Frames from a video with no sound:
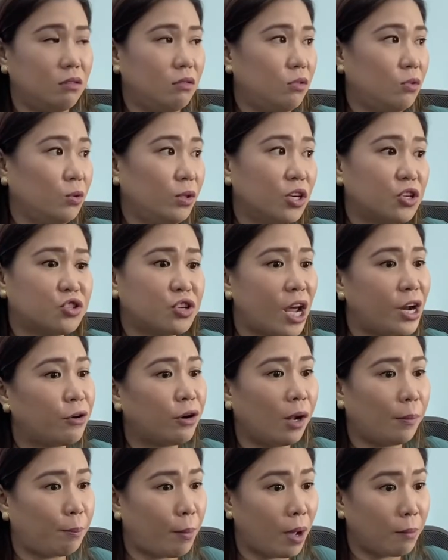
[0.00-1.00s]
the
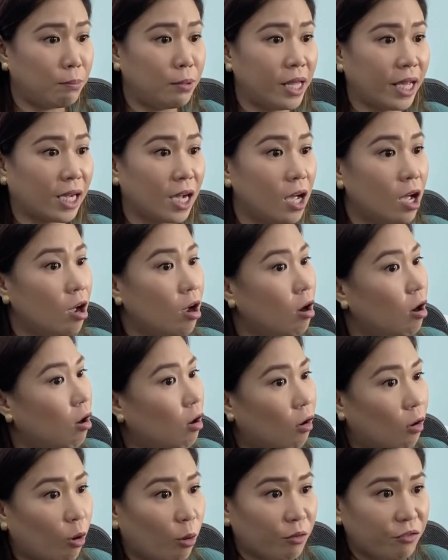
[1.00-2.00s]
general public,
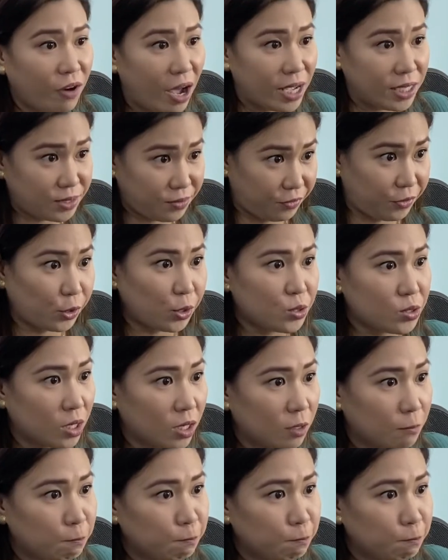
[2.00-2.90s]
or vice versa.